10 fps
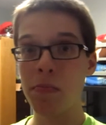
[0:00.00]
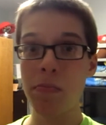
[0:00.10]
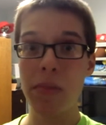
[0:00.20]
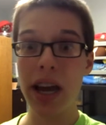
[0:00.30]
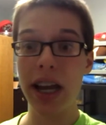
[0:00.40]

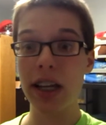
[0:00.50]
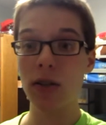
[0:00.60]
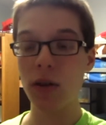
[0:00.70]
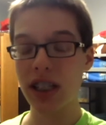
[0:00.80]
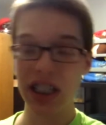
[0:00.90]
May
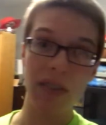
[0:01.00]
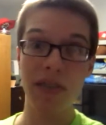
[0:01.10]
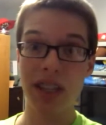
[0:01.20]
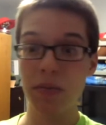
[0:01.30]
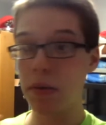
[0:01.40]

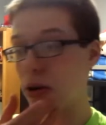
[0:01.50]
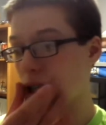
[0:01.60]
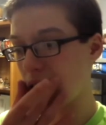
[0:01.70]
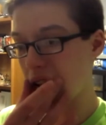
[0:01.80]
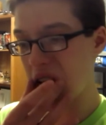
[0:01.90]
27th is my
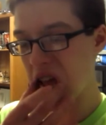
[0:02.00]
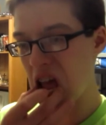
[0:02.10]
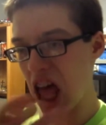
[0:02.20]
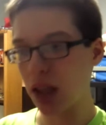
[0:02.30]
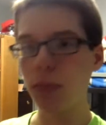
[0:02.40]
birthday.
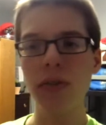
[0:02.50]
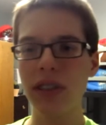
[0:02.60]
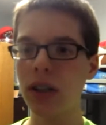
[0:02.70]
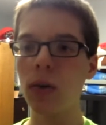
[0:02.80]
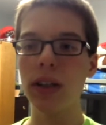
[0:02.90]
The
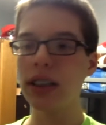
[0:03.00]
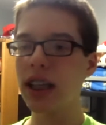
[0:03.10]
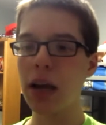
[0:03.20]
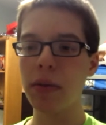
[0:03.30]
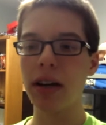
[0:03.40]
movies always
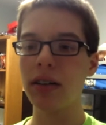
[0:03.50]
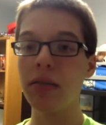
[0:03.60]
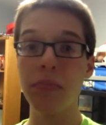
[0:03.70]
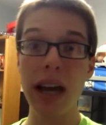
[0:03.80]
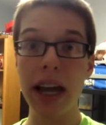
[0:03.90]
came out
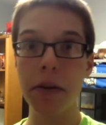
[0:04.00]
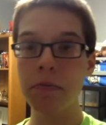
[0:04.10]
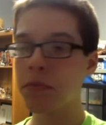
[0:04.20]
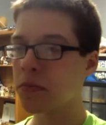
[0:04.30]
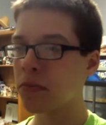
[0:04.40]
in May.
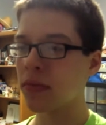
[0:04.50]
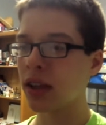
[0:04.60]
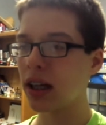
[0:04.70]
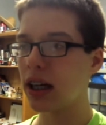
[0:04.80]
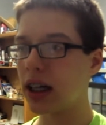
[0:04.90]

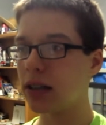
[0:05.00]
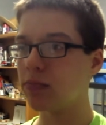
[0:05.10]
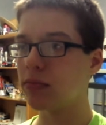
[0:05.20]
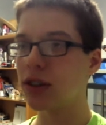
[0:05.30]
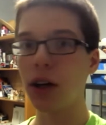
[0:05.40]

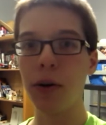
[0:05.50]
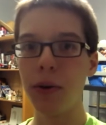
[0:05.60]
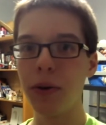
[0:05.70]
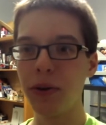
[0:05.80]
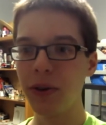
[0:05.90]
So
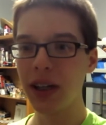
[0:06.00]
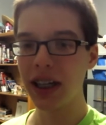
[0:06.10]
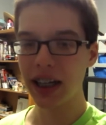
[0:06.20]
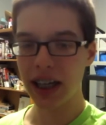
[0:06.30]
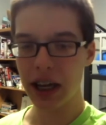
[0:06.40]

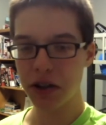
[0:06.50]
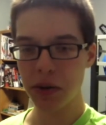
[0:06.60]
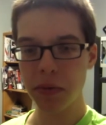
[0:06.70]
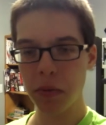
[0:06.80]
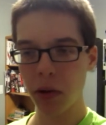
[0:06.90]
it was
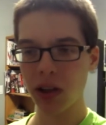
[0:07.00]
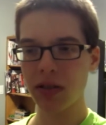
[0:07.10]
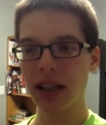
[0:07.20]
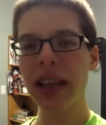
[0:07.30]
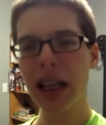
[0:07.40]
around my birthday. I
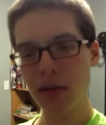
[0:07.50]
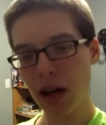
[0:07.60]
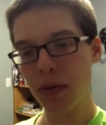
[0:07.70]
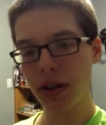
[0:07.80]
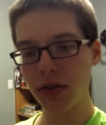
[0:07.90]
was like, that's what I
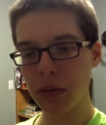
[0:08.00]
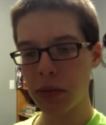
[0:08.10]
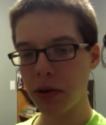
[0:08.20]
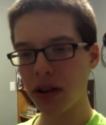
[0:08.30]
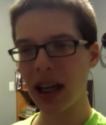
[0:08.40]
want to do for
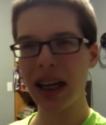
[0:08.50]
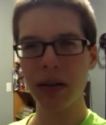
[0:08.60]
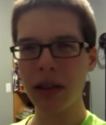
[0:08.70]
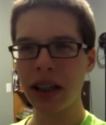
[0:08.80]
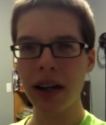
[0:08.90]
my birthday. I
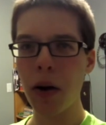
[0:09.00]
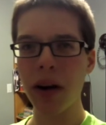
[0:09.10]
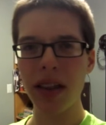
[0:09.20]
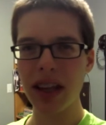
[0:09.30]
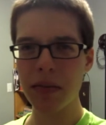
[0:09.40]
didn't really know
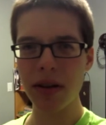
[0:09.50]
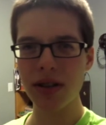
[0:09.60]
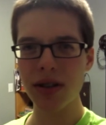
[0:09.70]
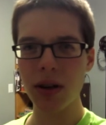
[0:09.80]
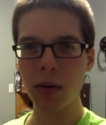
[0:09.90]
anything about
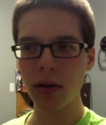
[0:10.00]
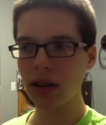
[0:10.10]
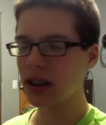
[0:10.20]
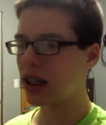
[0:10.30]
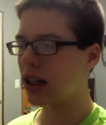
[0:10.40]
Star Wars.